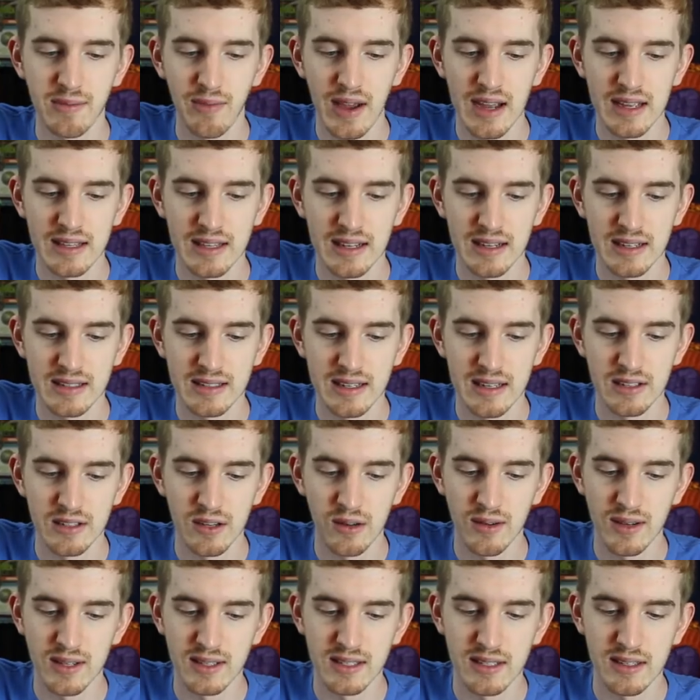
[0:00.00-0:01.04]
the fact that it says
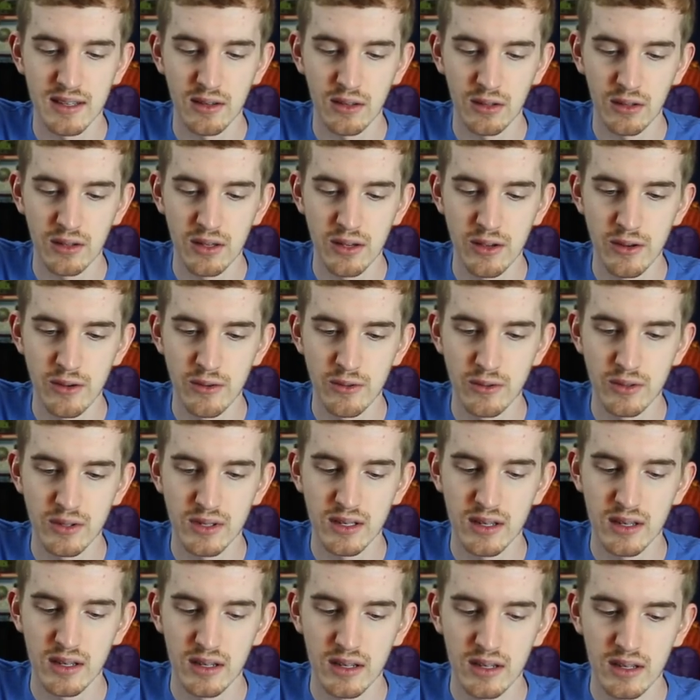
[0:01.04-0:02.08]
you can still
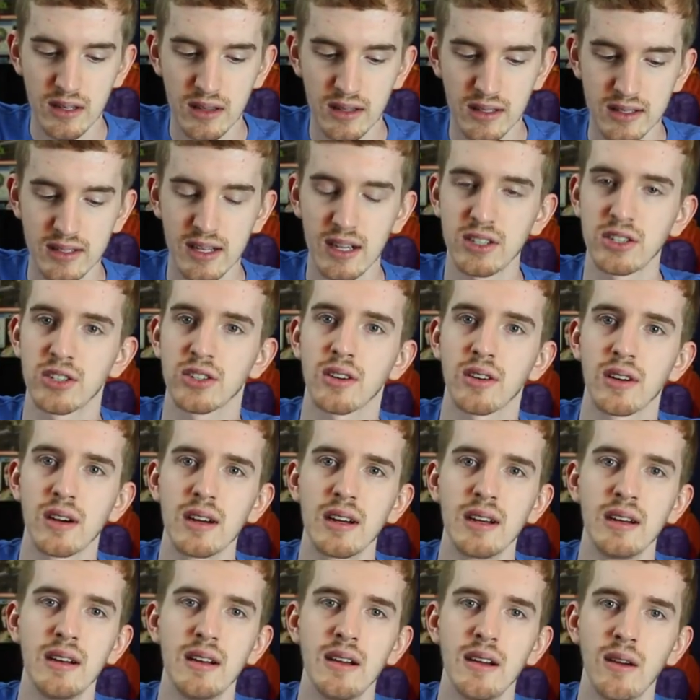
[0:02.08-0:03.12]
use the
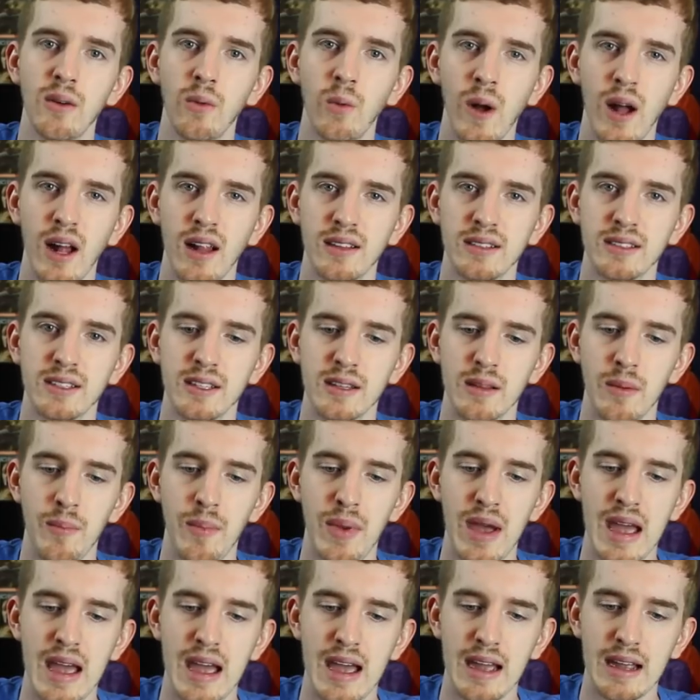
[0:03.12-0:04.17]
touchscreen while it's in the
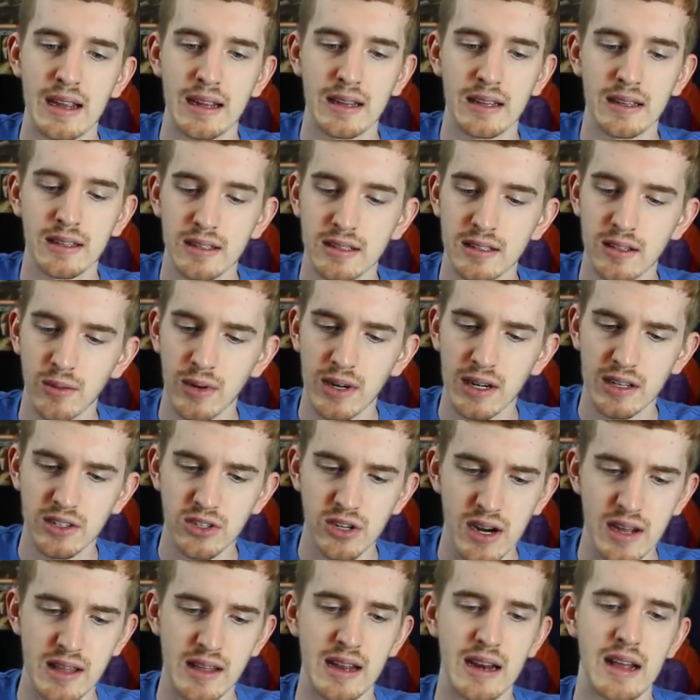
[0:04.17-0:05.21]
bag. We're gonna
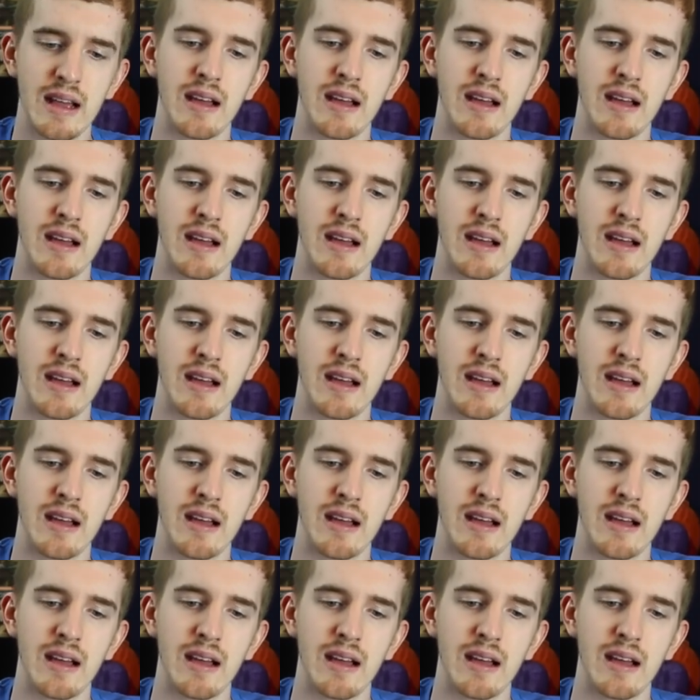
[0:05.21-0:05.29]
try that